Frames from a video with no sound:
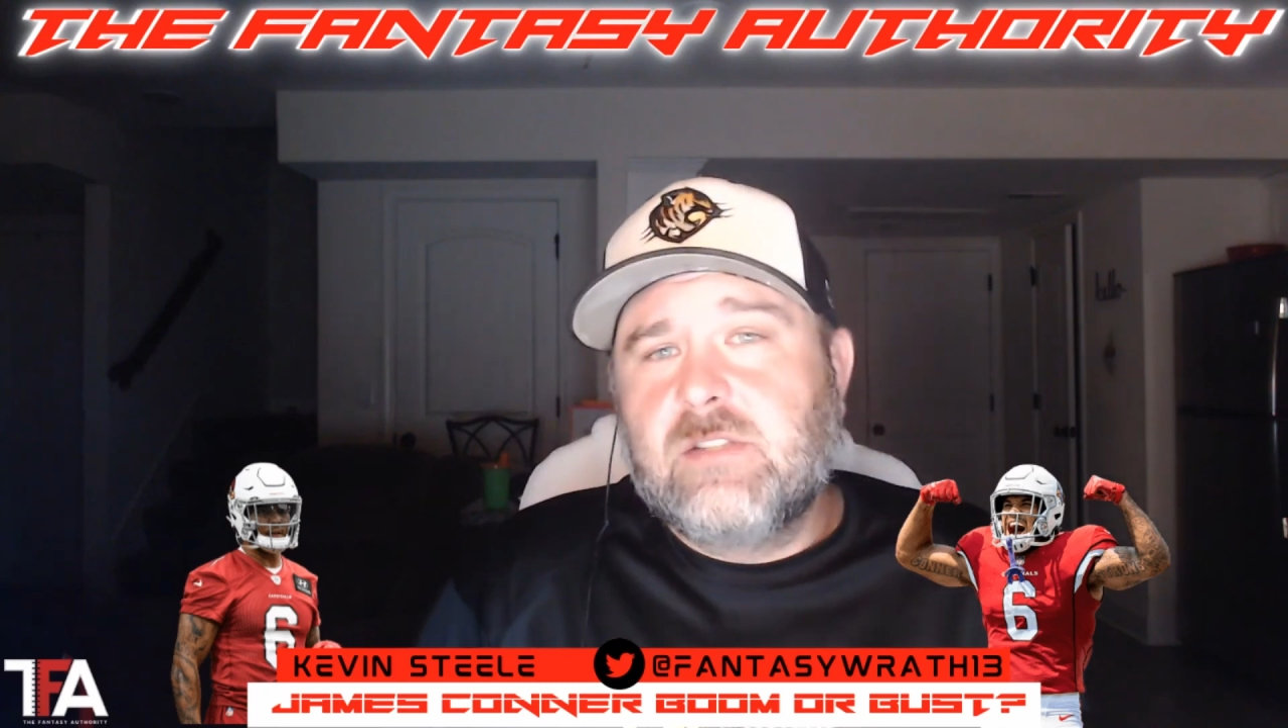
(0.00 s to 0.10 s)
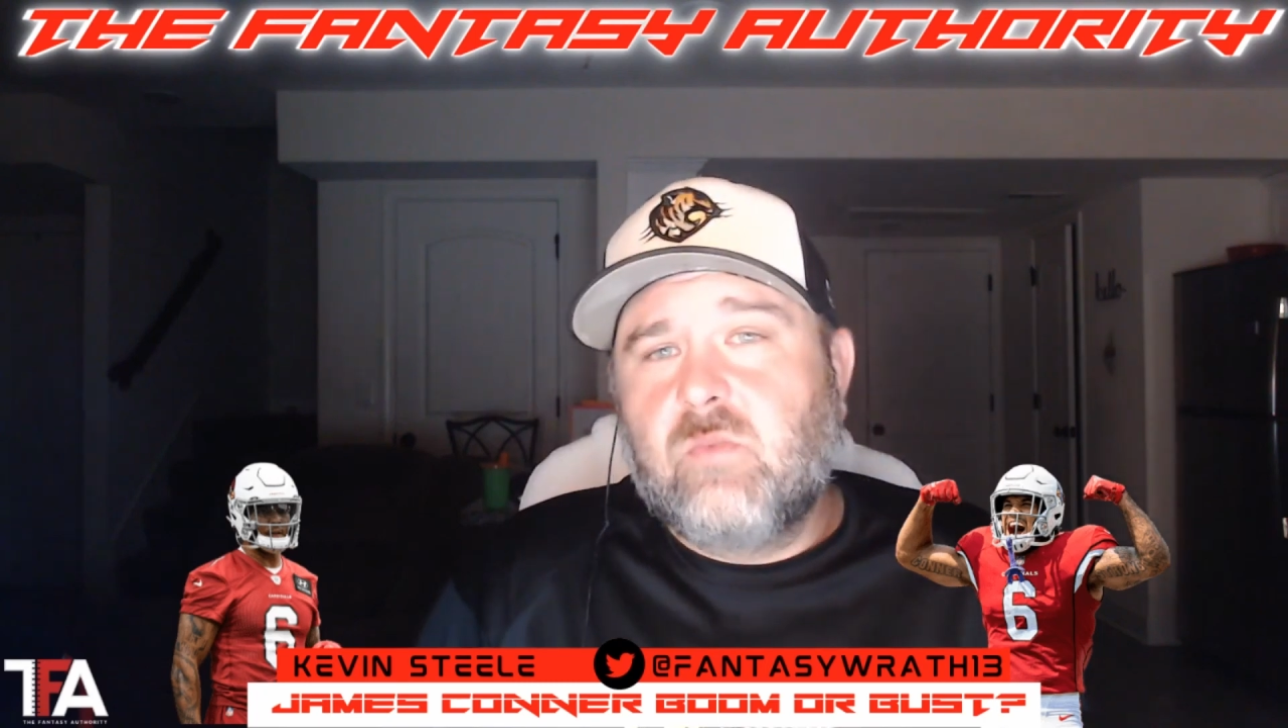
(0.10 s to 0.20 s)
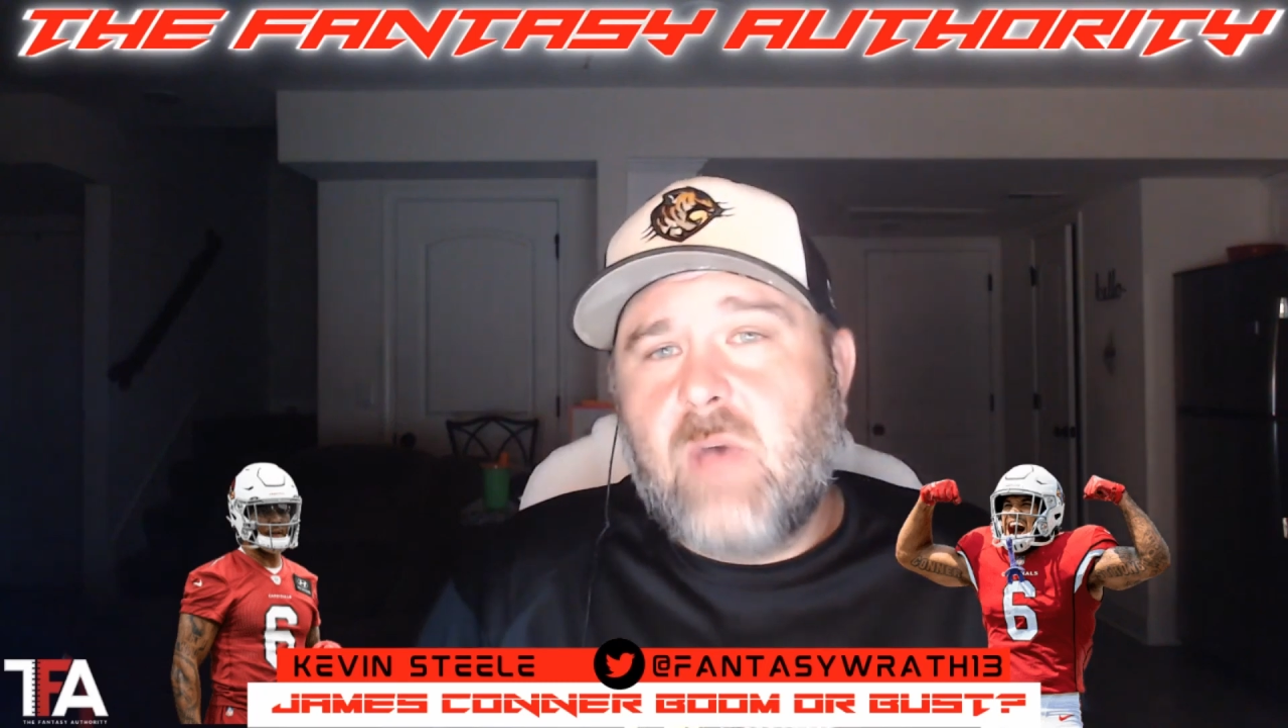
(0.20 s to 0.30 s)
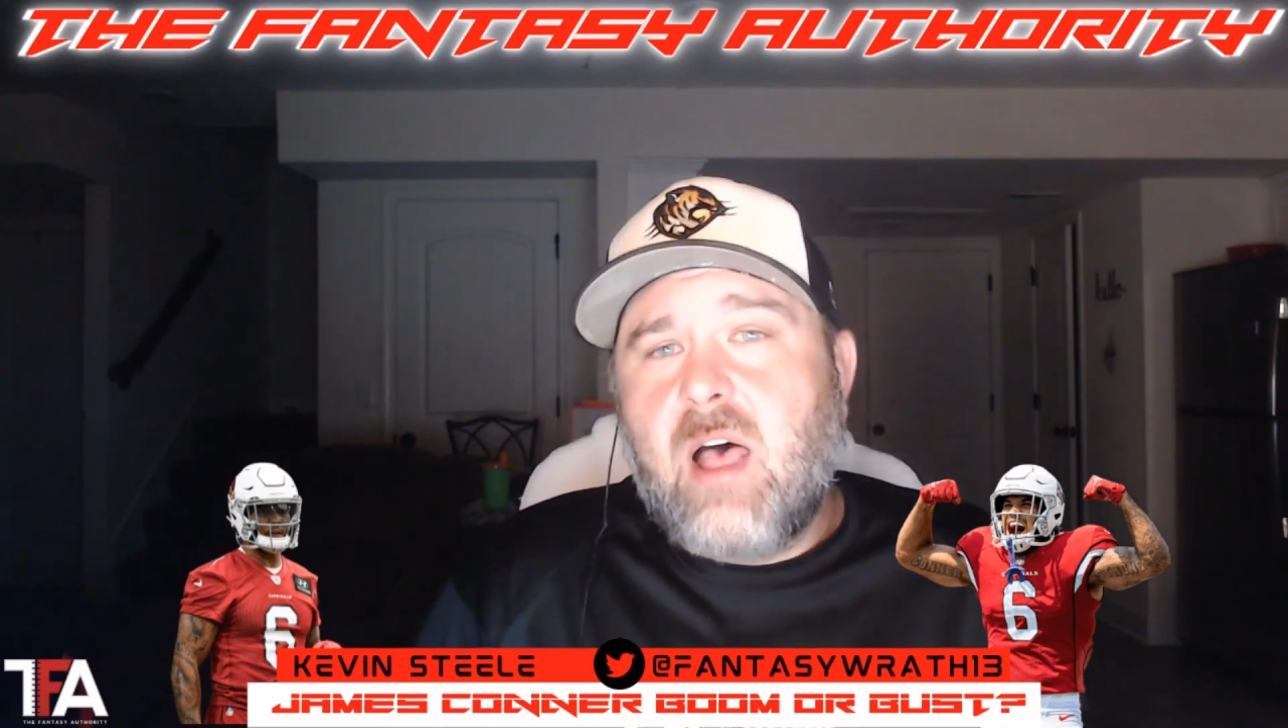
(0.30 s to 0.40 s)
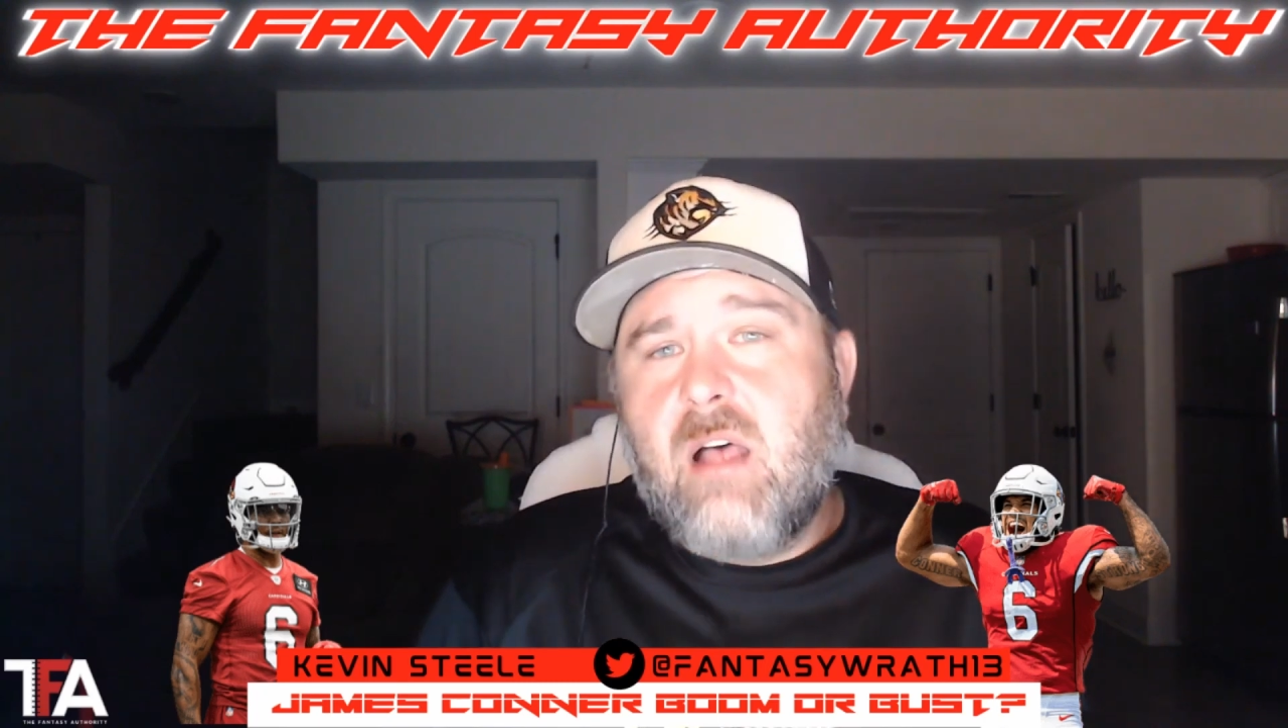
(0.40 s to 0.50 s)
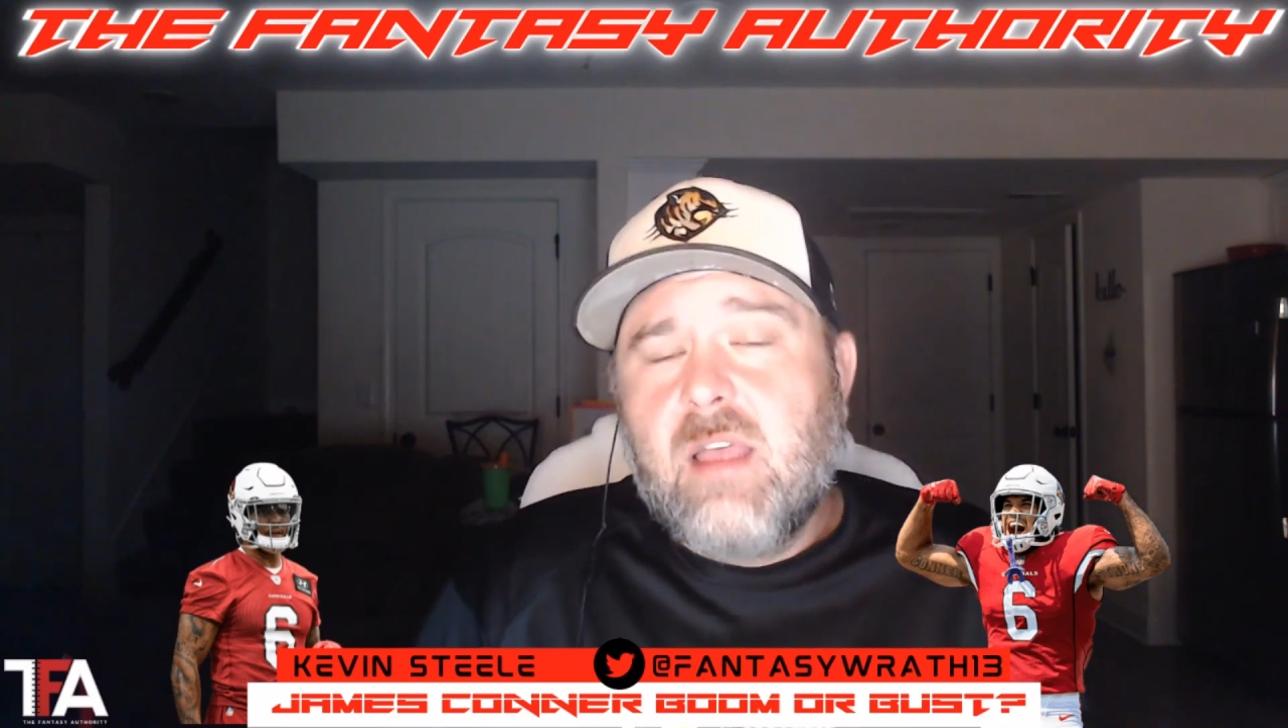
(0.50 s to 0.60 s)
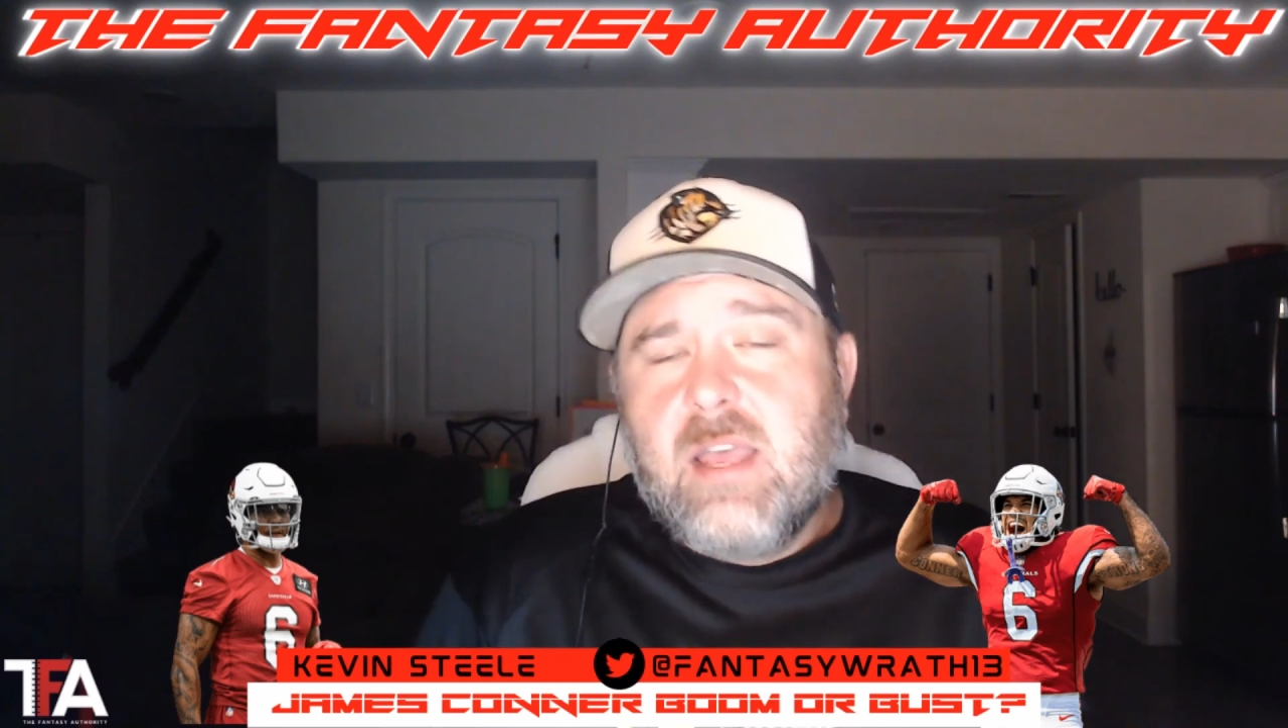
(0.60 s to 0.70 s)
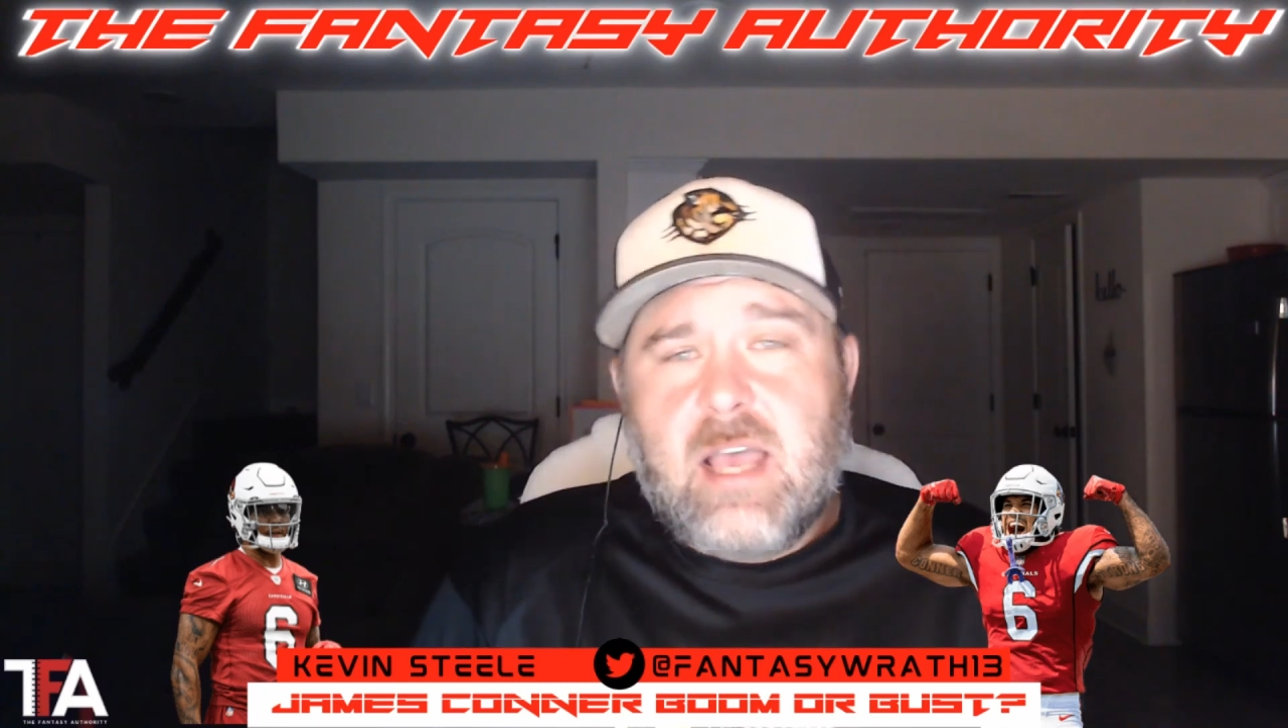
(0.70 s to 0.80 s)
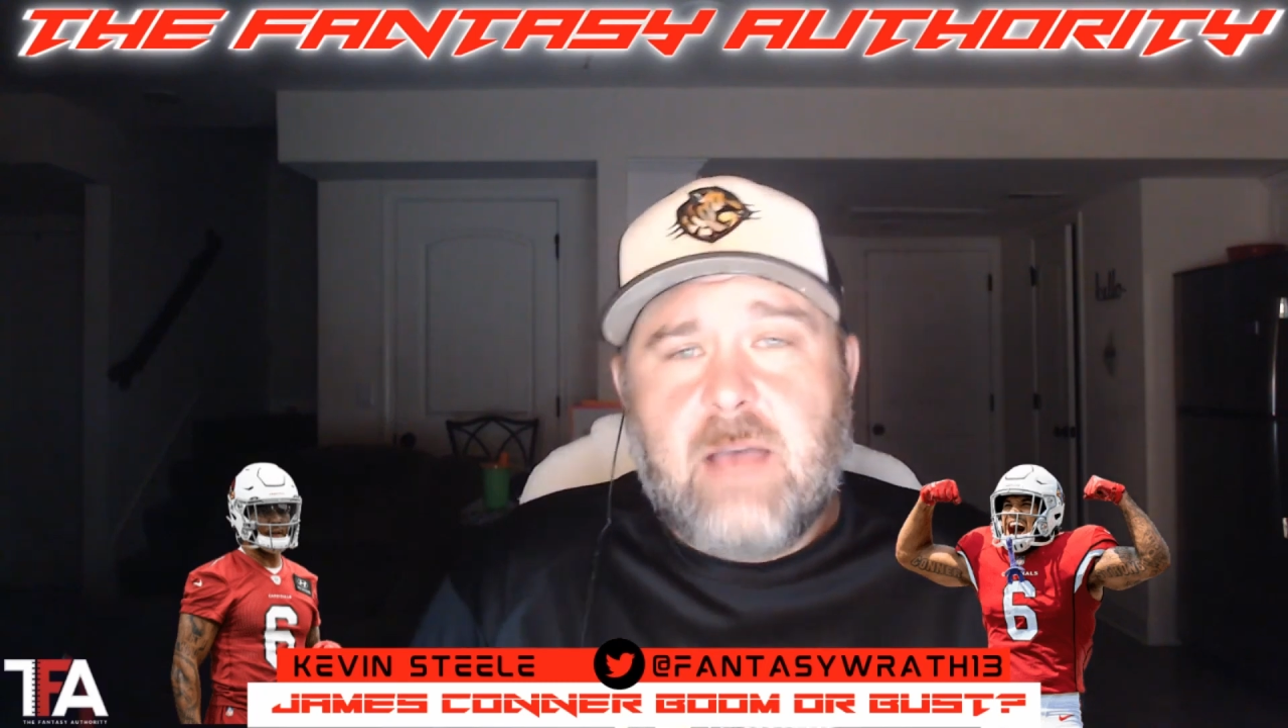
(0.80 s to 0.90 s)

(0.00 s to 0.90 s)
as well.